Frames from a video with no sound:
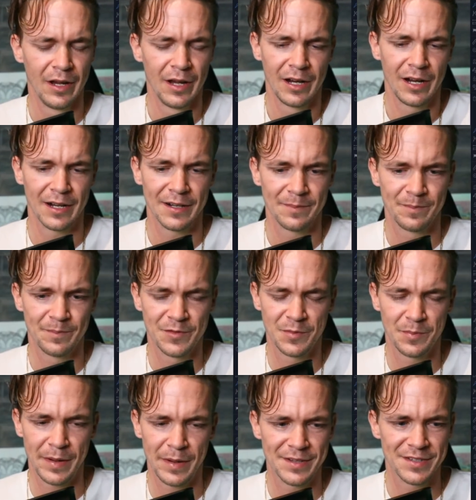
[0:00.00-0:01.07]
Got to
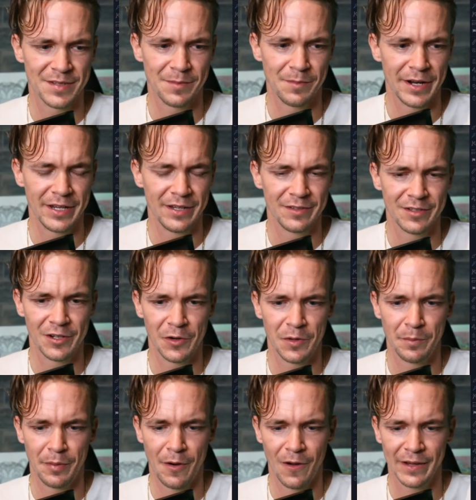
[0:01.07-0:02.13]
spend some money to go to
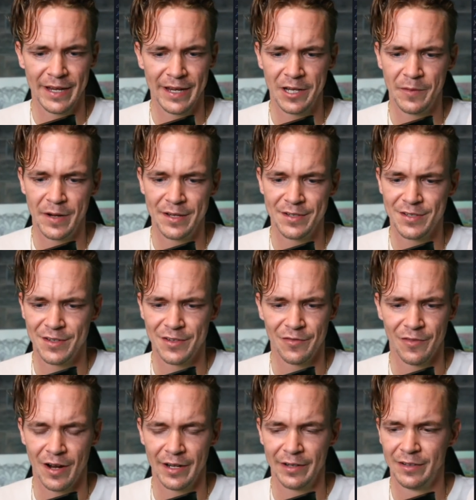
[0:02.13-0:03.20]
Bali anyways, so it's fine.